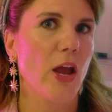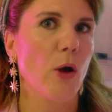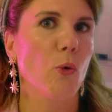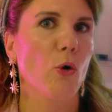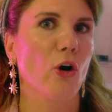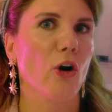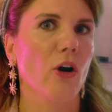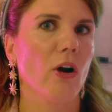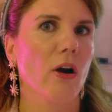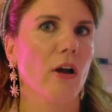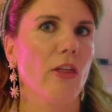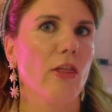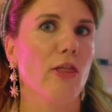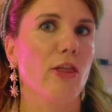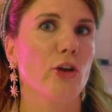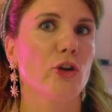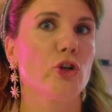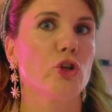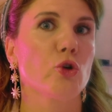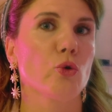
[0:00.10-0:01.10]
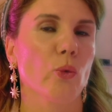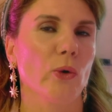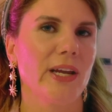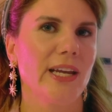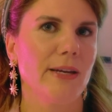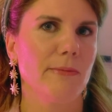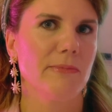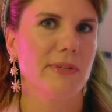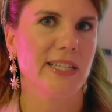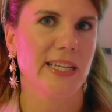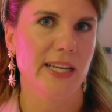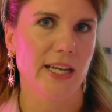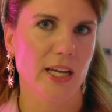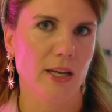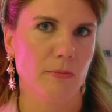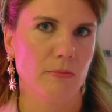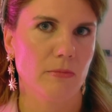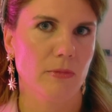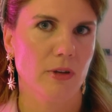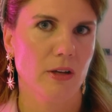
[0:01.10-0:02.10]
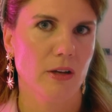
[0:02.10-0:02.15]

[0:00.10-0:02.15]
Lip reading: were the dream team